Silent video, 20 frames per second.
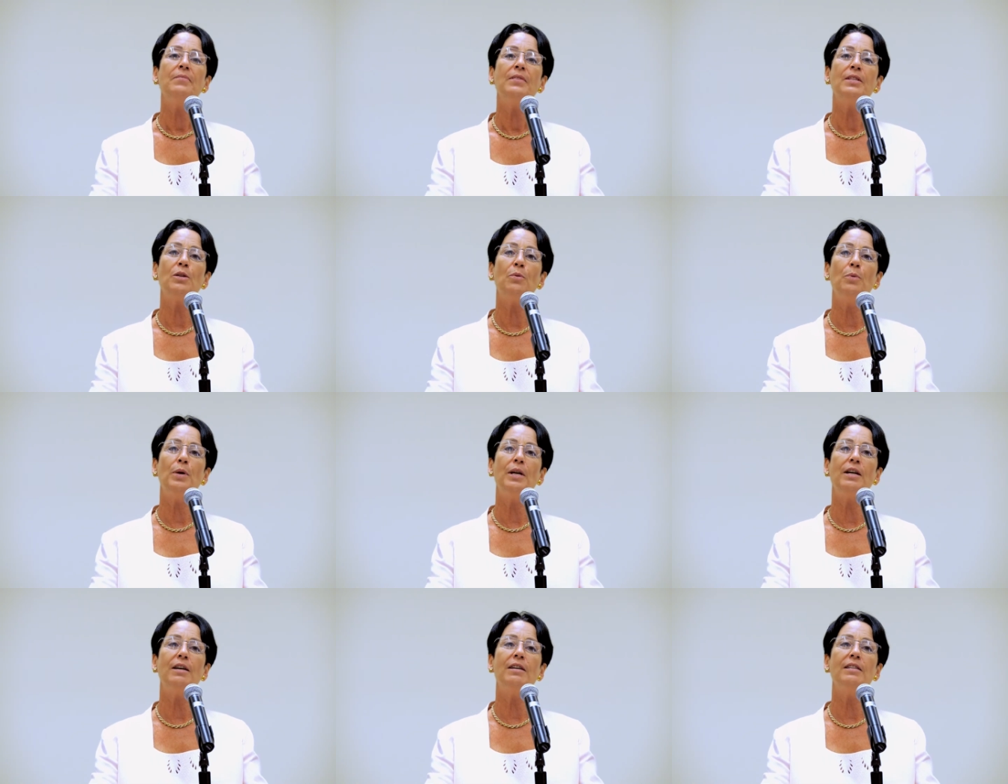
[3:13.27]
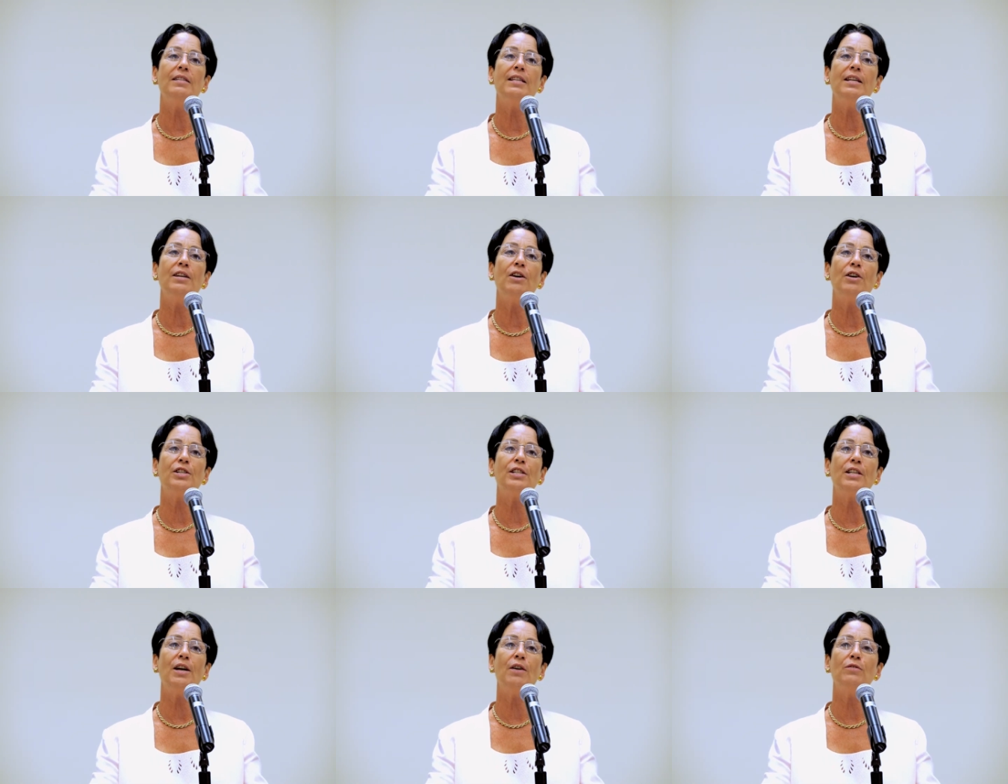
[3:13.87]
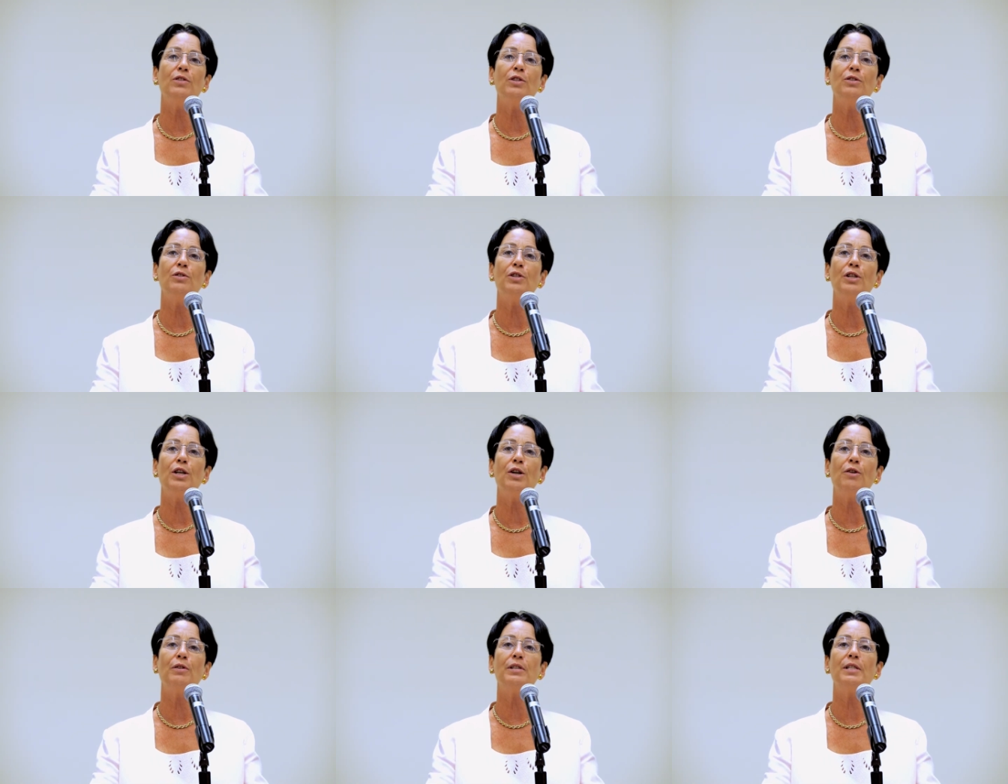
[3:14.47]
So we could see ourselves
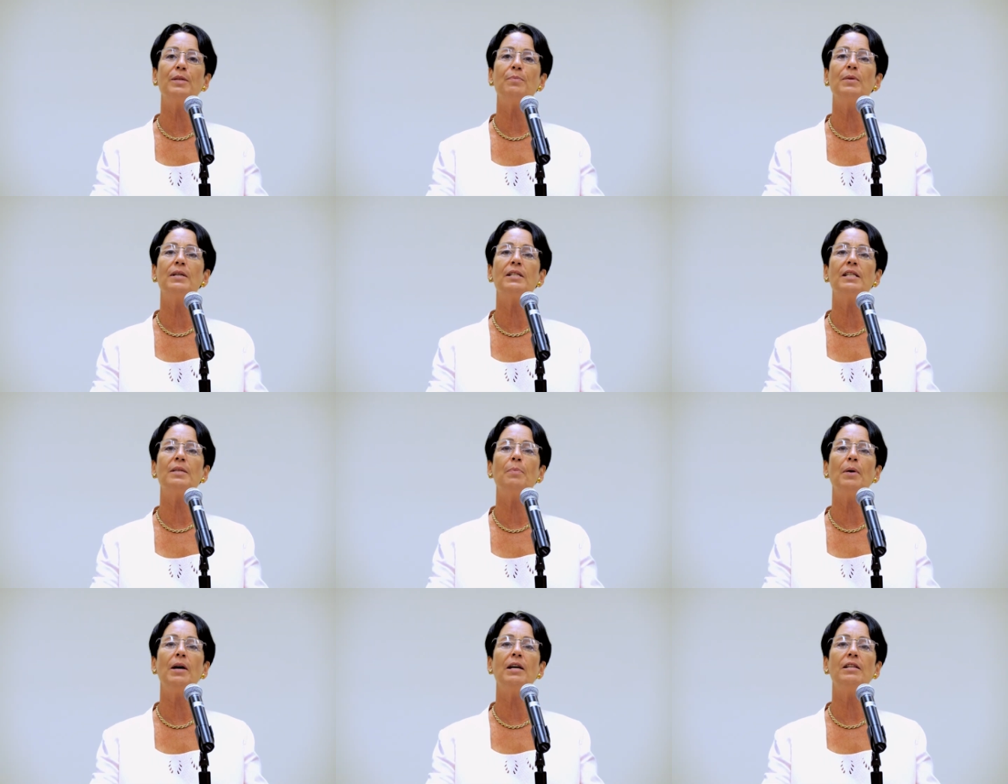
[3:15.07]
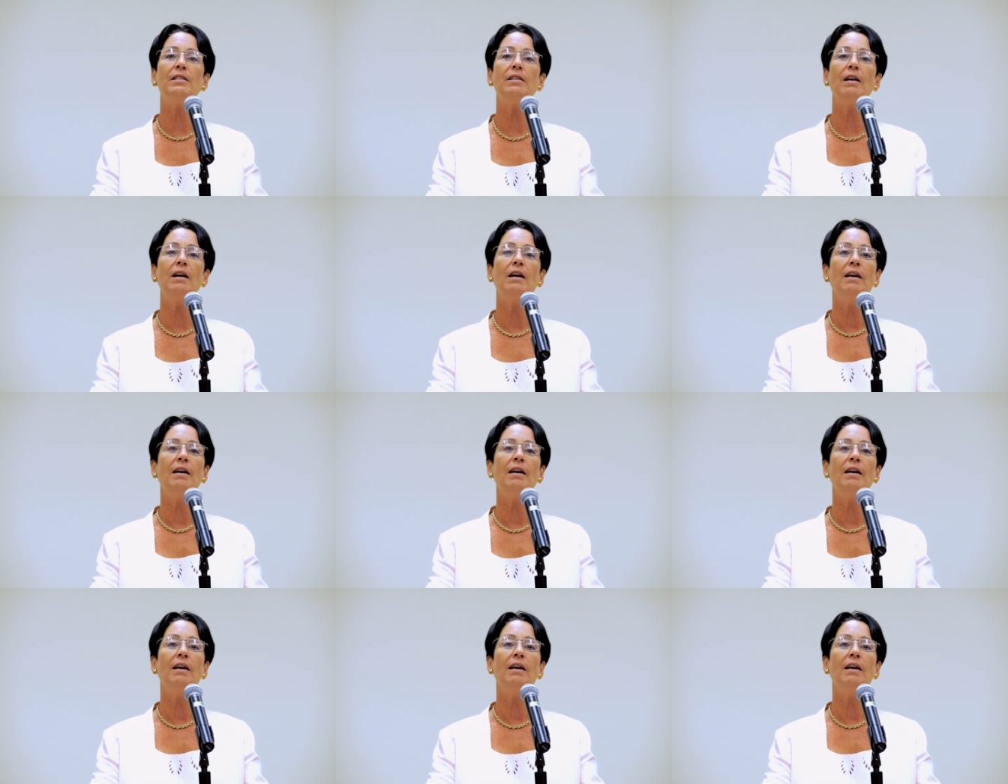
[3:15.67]
losing Christmas, but